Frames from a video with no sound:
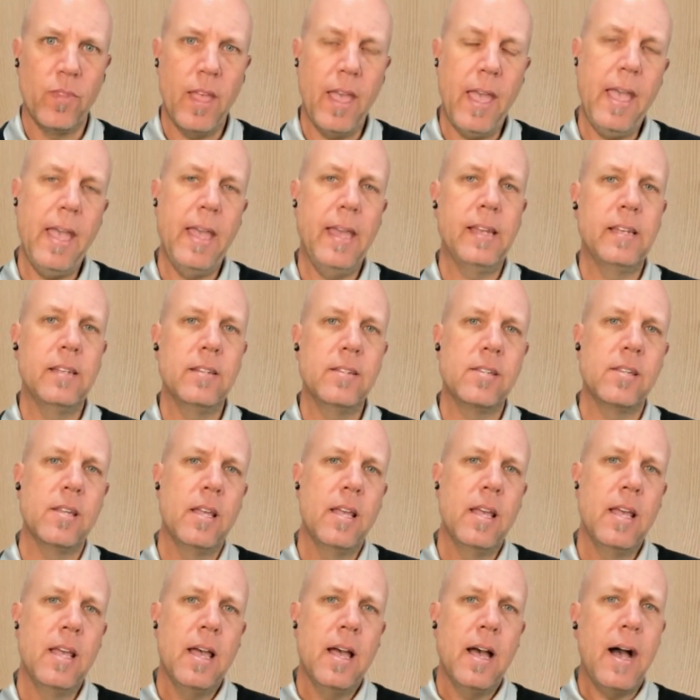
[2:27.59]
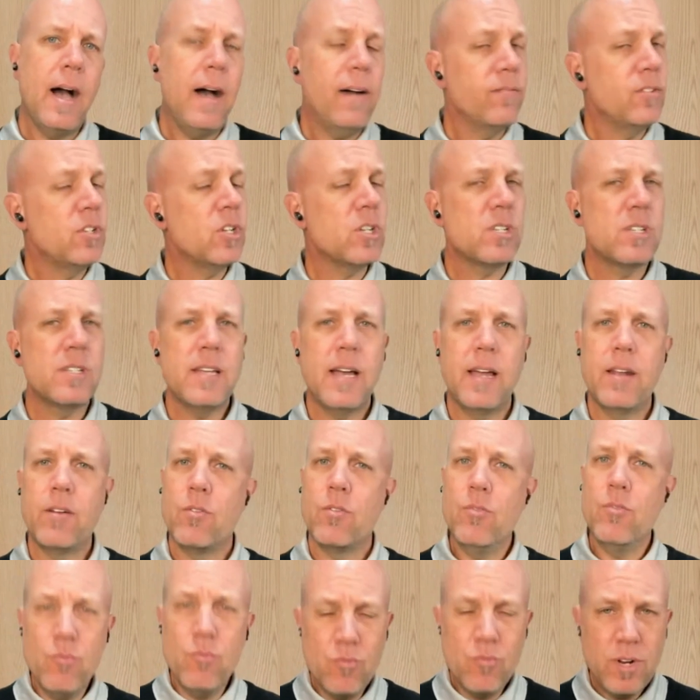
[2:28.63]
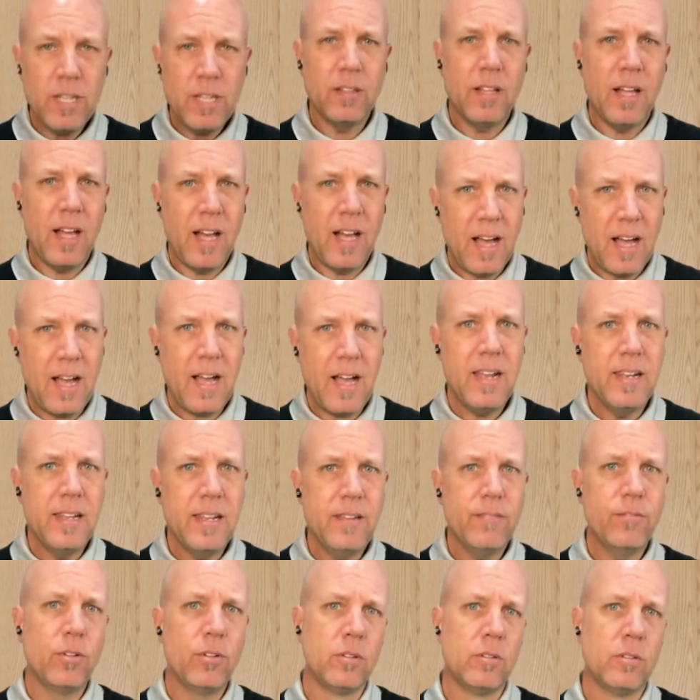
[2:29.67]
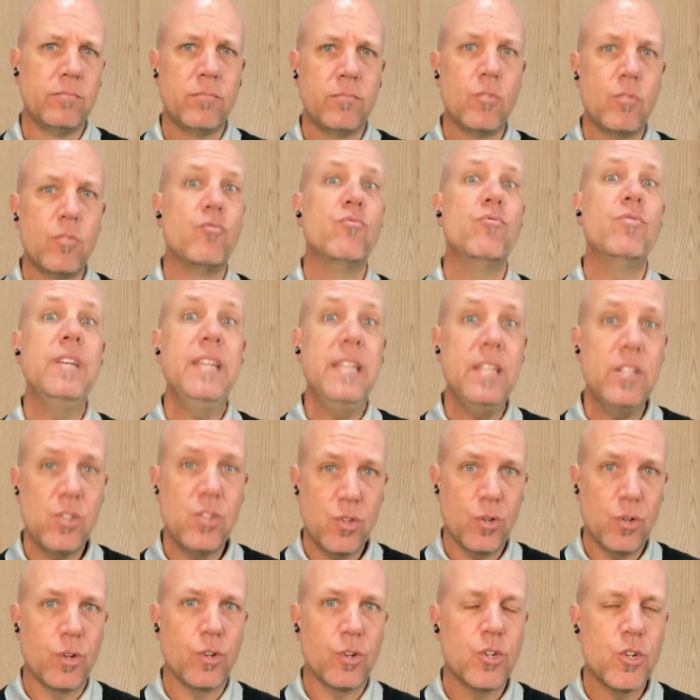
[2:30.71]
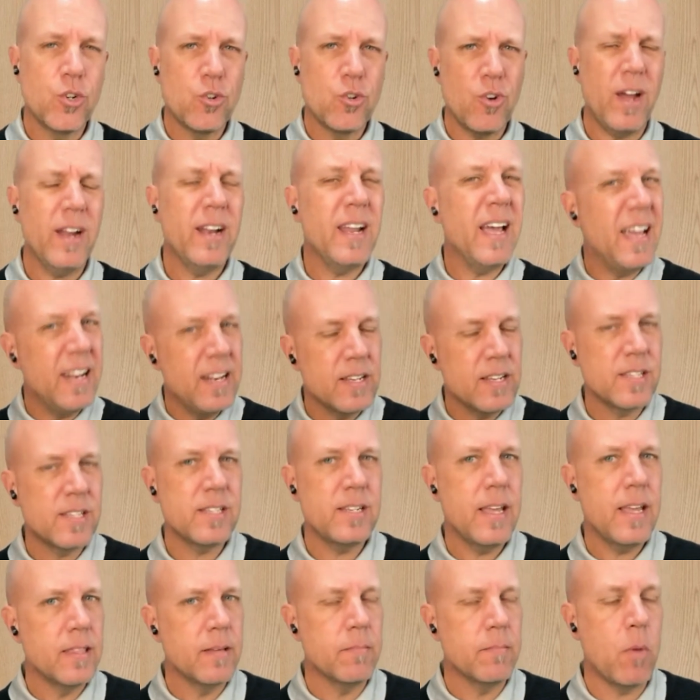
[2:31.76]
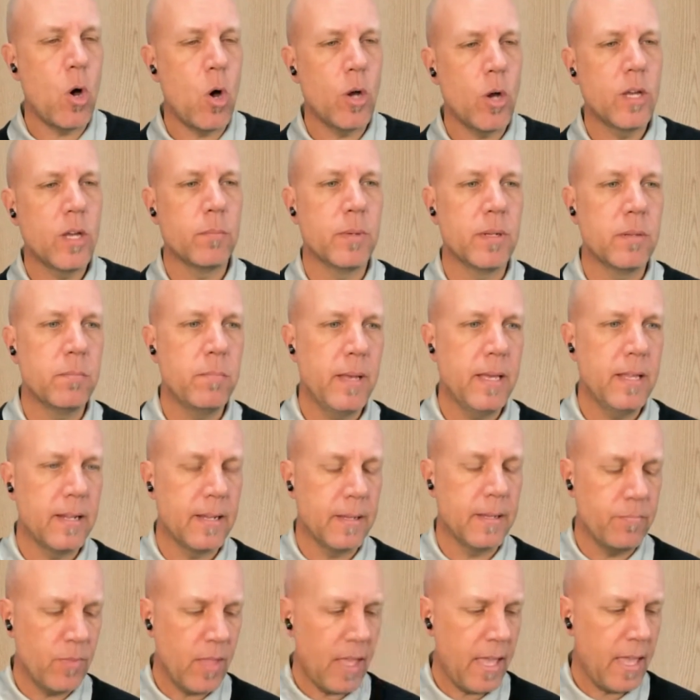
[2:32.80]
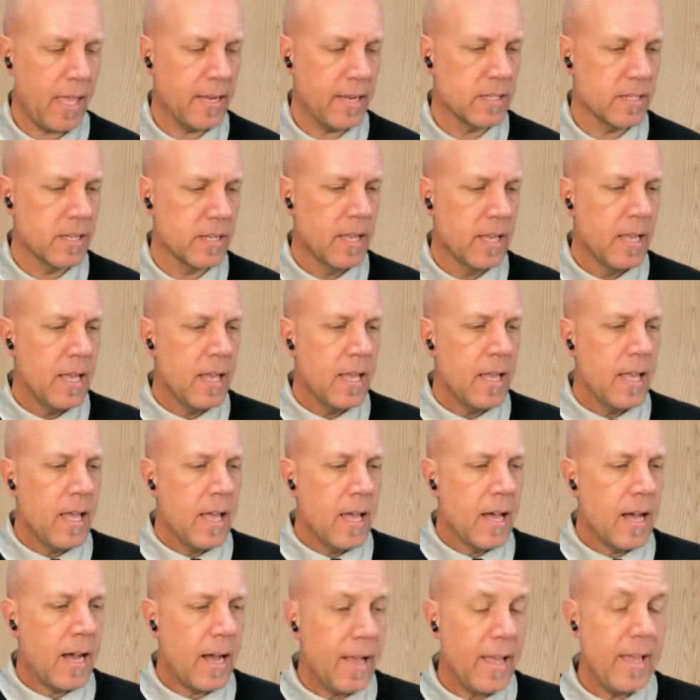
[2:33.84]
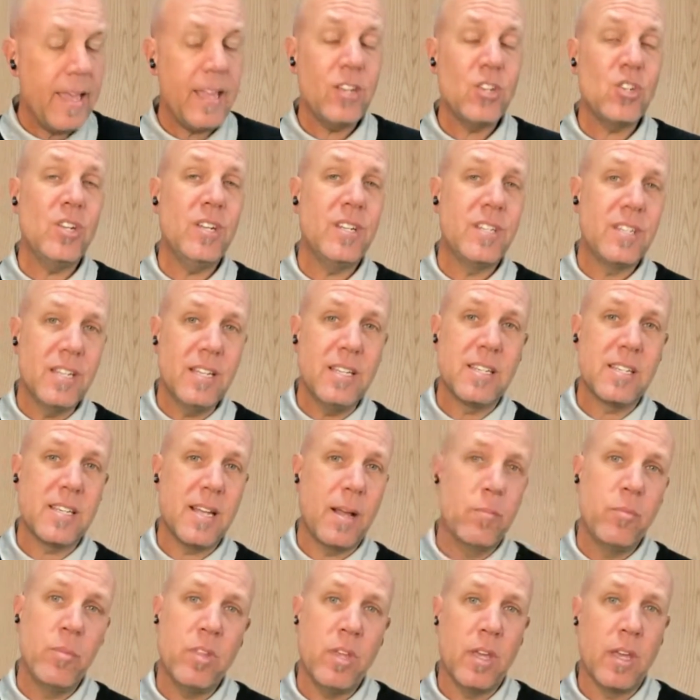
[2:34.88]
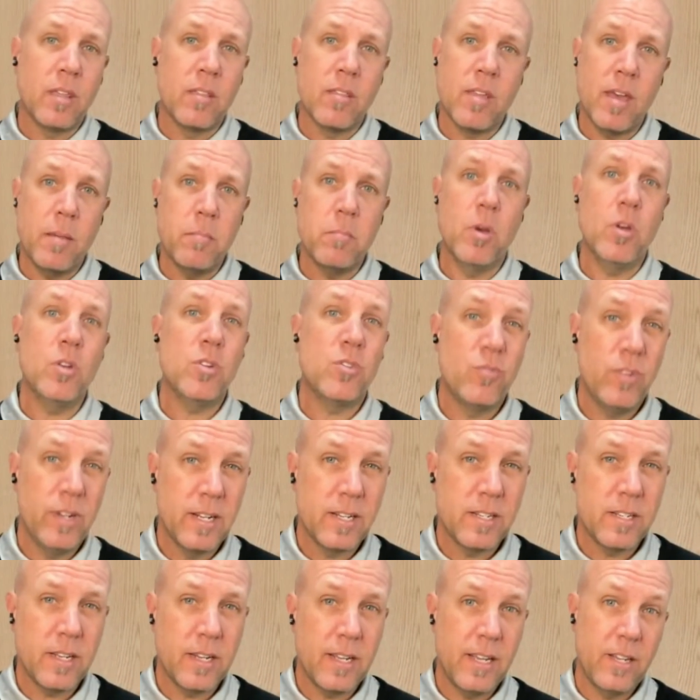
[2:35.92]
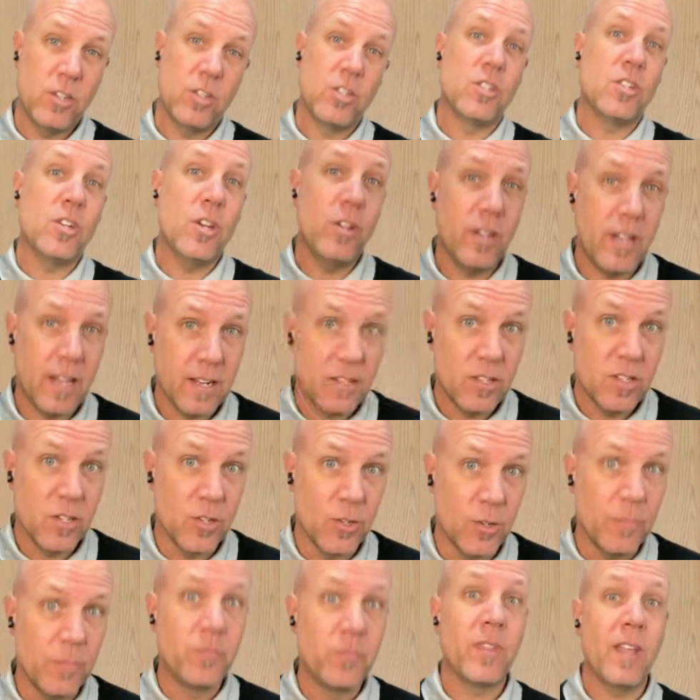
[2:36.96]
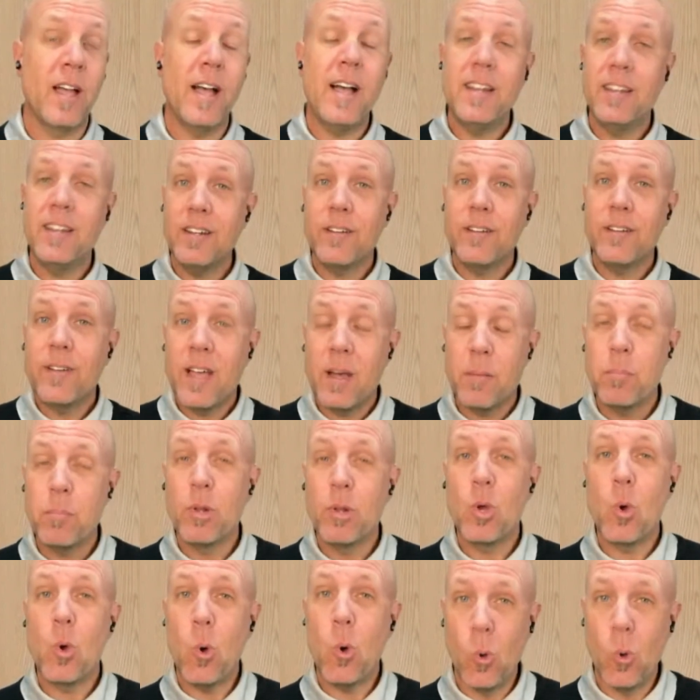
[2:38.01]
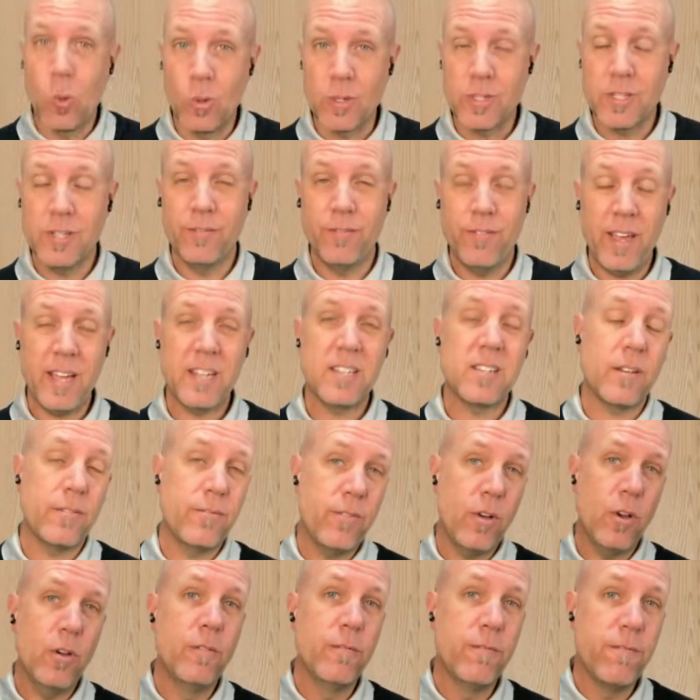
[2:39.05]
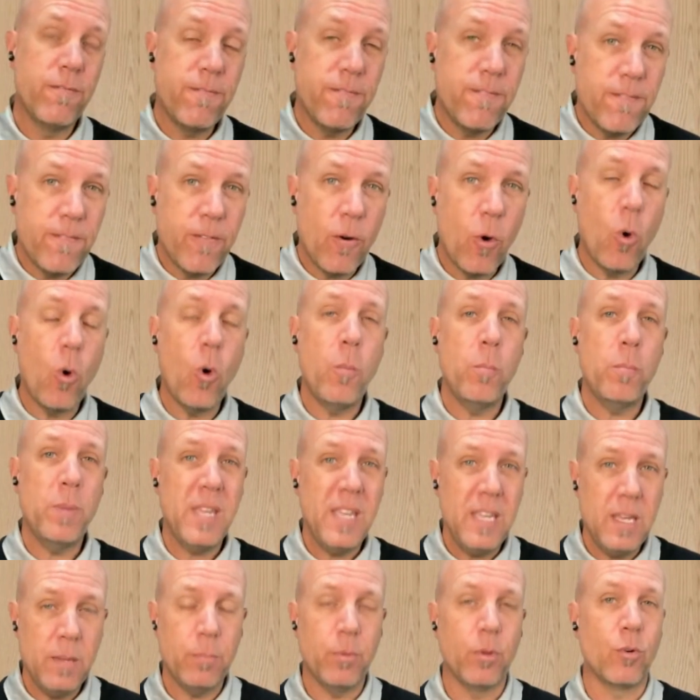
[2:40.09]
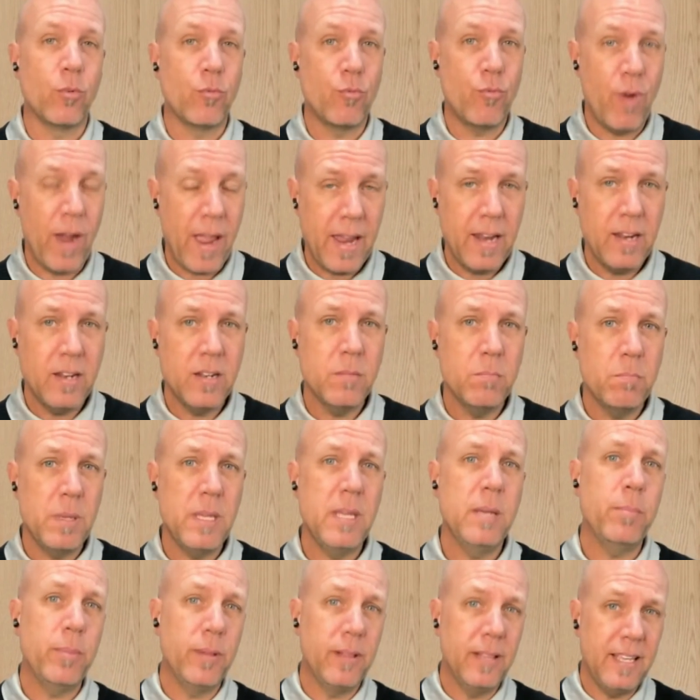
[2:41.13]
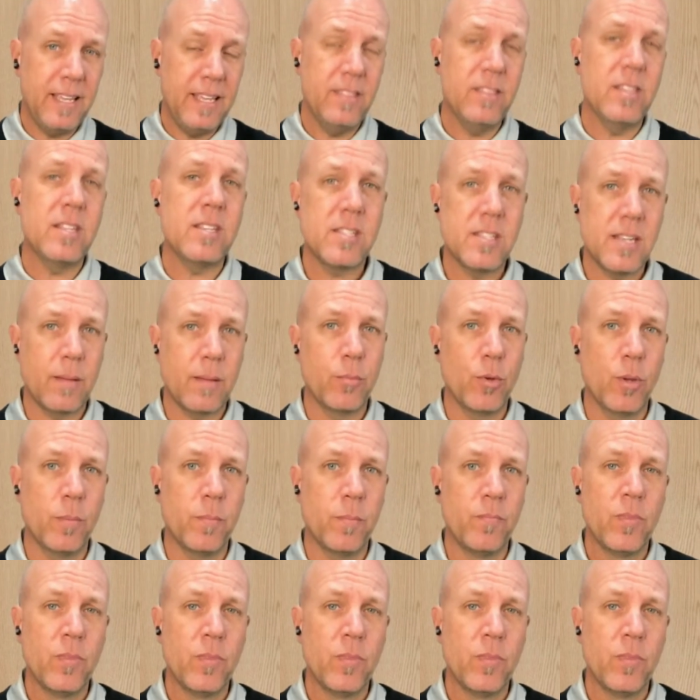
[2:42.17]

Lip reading: And I've just done real high-level research to try and understand the market a bit better. And I actually did something that most real estate agents don't like to do. I did a couple of calls. In fact, I phoned 4 people, random people in the suburb,